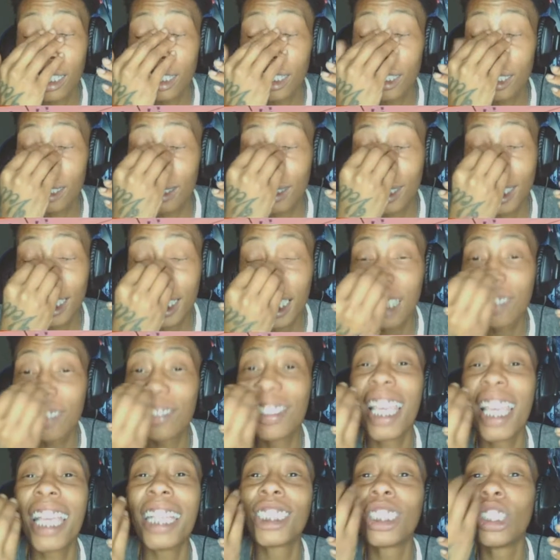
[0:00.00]
Steve
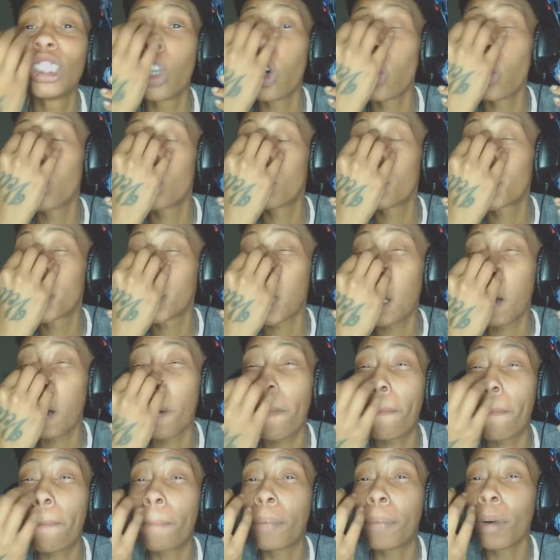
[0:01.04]
Nash's nose was
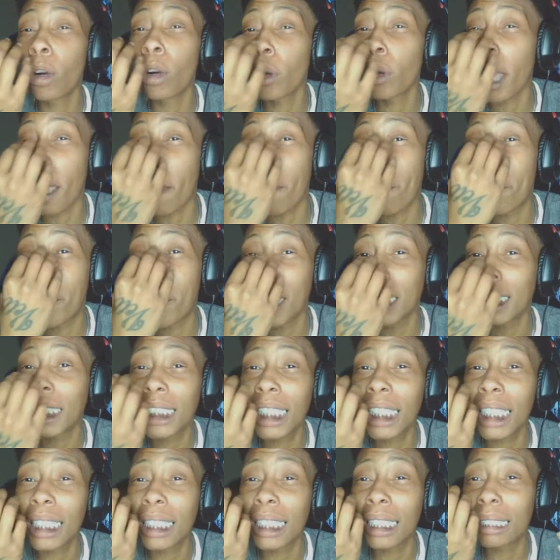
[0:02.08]
all broke and
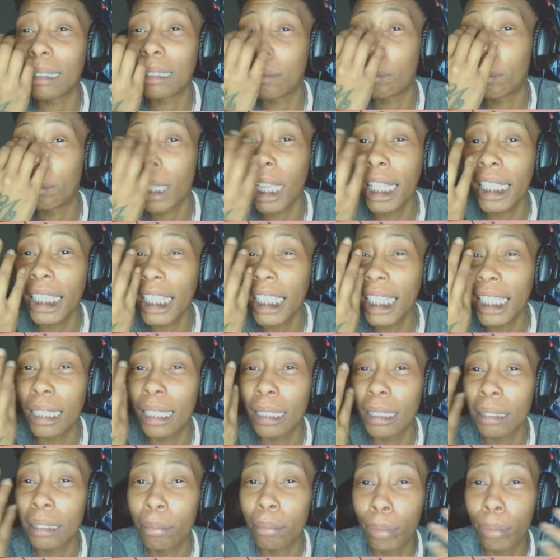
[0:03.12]
busted and bloodied
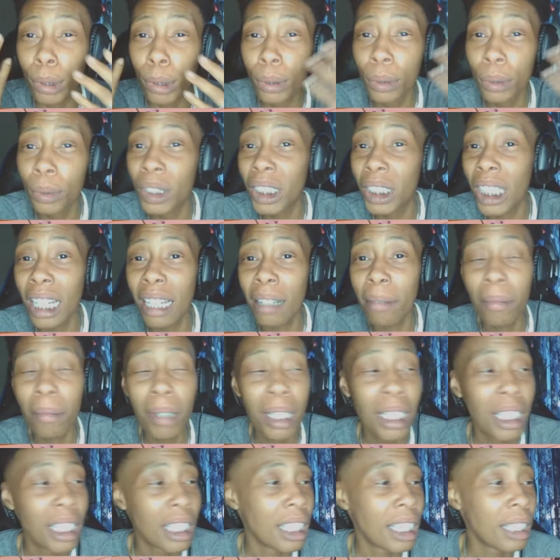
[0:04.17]
and bruised up.
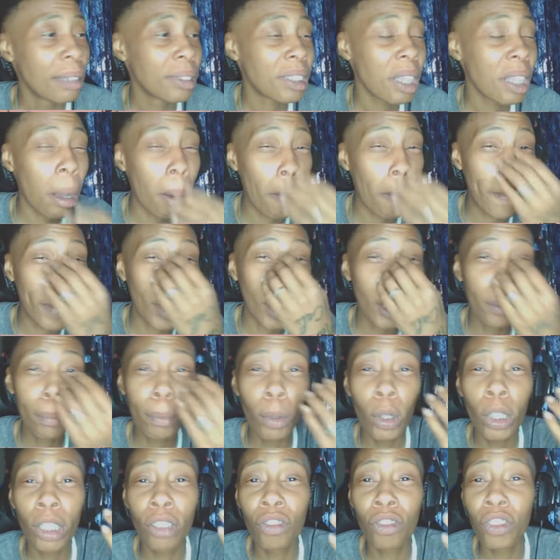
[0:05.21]
It was all
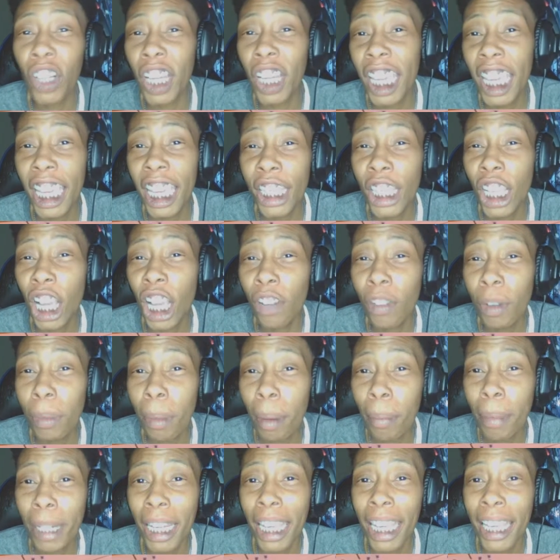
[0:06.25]
purple and red. Y'all
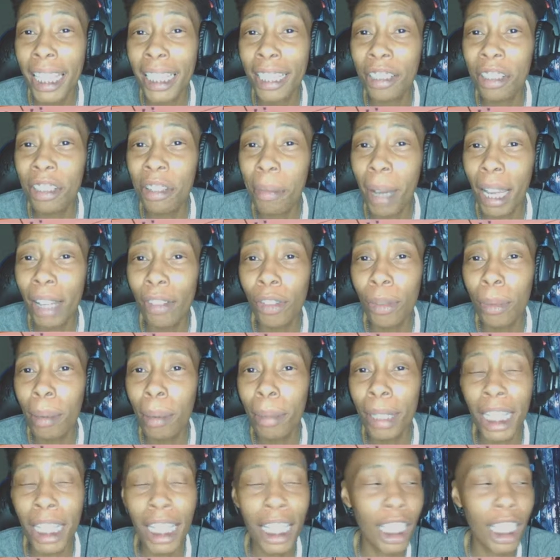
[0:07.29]
remember that? Did anybody
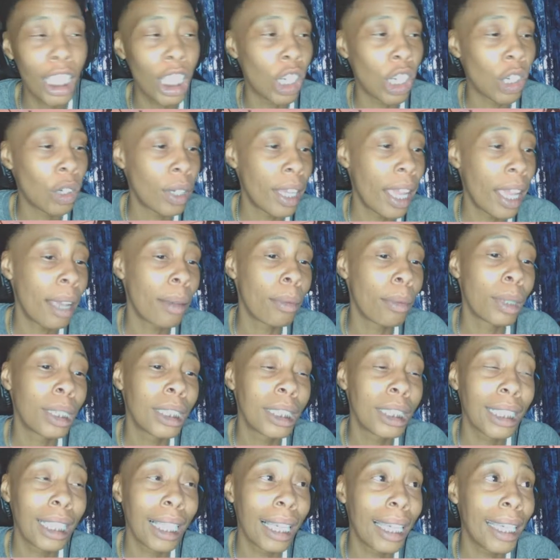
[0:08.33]
remember that? Yo, that
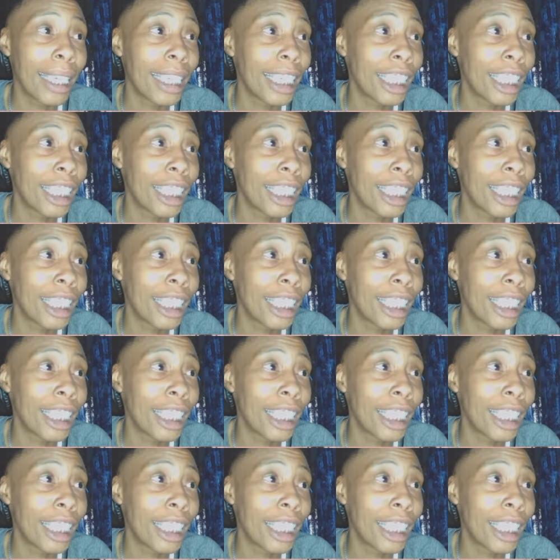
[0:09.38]
was like